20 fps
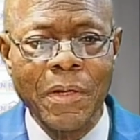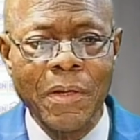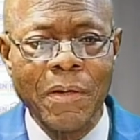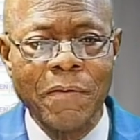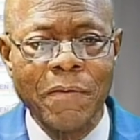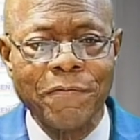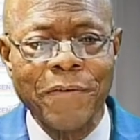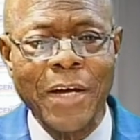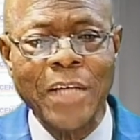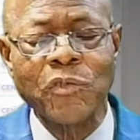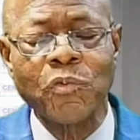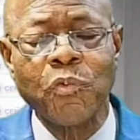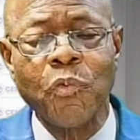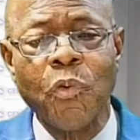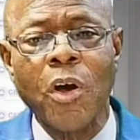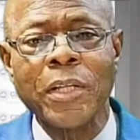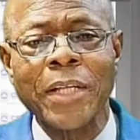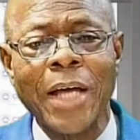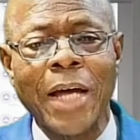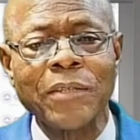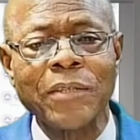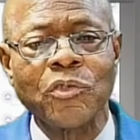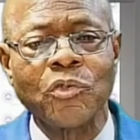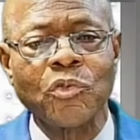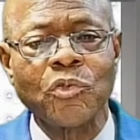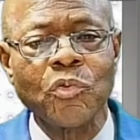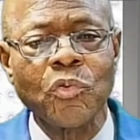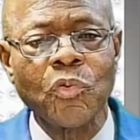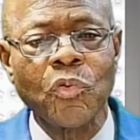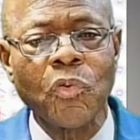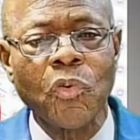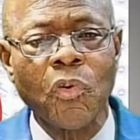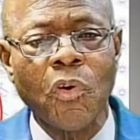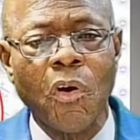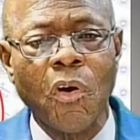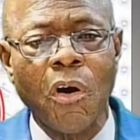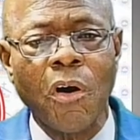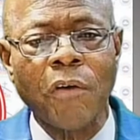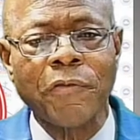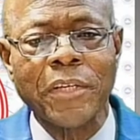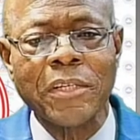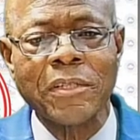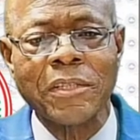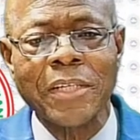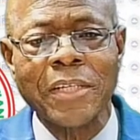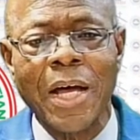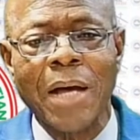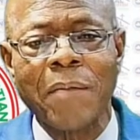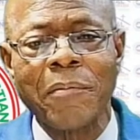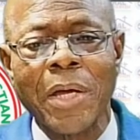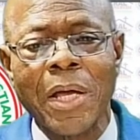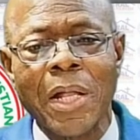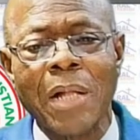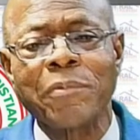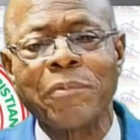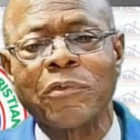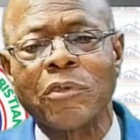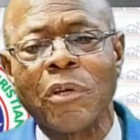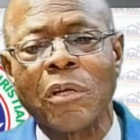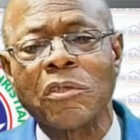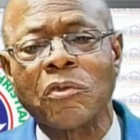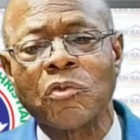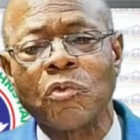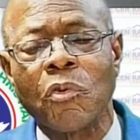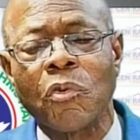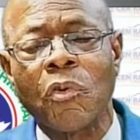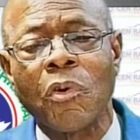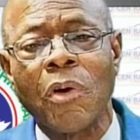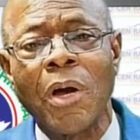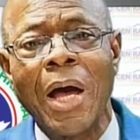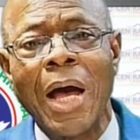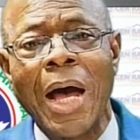Verse 1 and 2 of the psalm helps us to